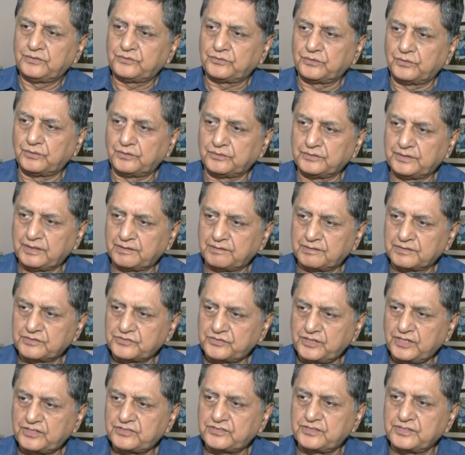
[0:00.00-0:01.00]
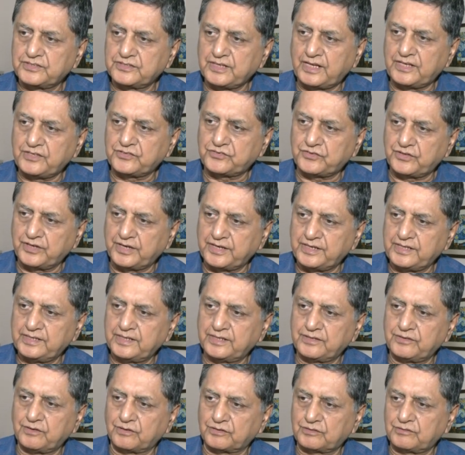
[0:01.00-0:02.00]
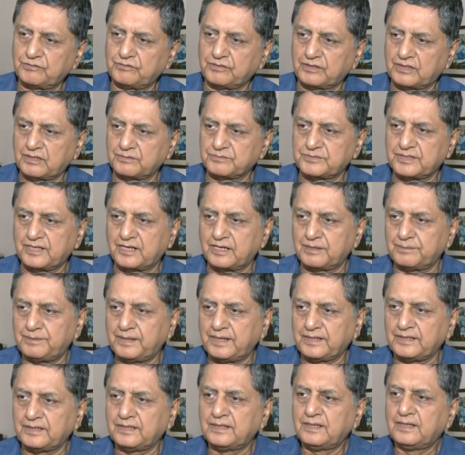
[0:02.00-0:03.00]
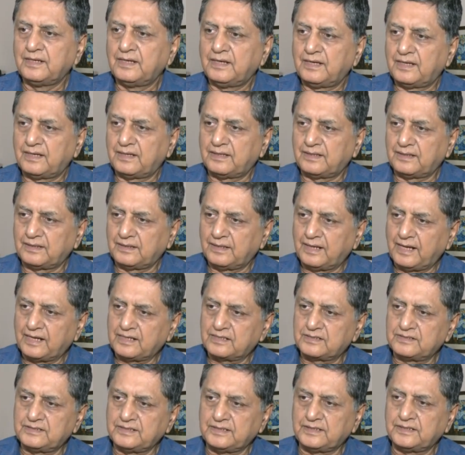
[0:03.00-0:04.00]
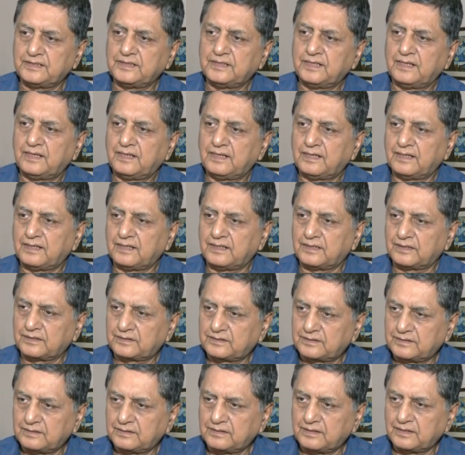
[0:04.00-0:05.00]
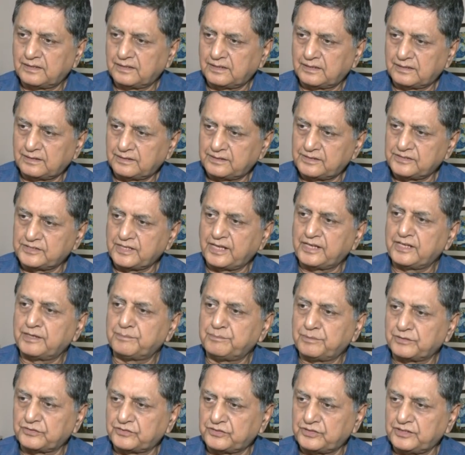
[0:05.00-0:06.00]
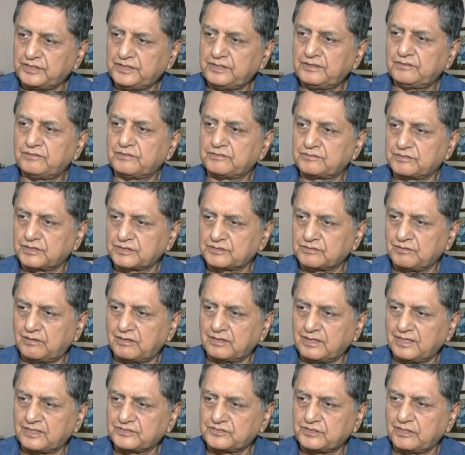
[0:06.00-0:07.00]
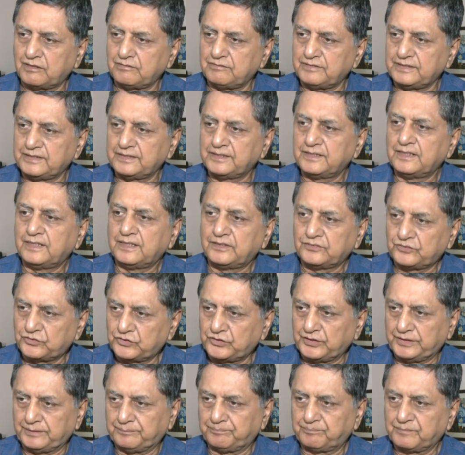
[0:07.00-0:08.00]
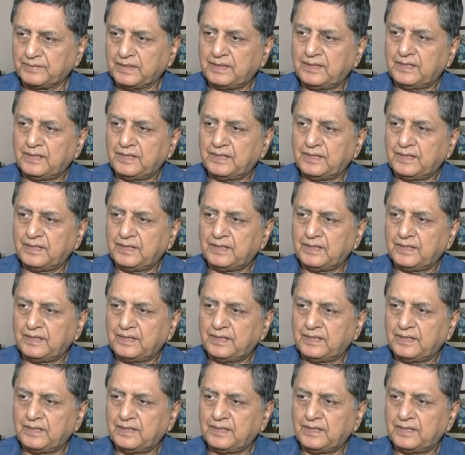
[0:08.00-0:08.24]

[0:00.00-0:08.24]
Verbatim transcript: So there were six designs ready, and Dr. Vikram Sarabhai liked the design number three, which was called SLV three.